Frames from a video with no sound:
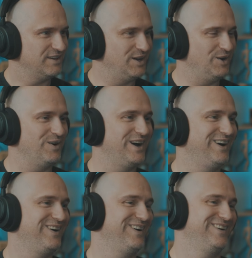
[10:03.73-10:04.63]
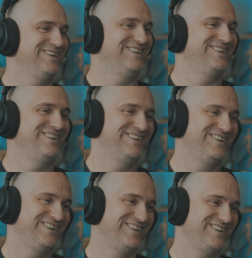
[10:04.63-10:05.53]
Oh wow!
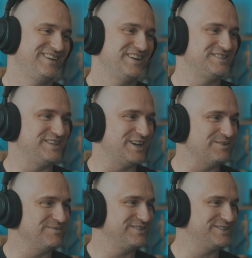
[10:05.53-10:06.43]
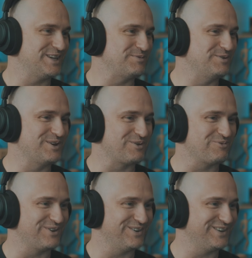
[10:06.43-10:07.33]
Take him to another
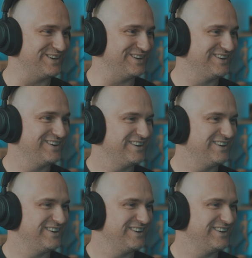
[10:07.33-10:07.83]
world here.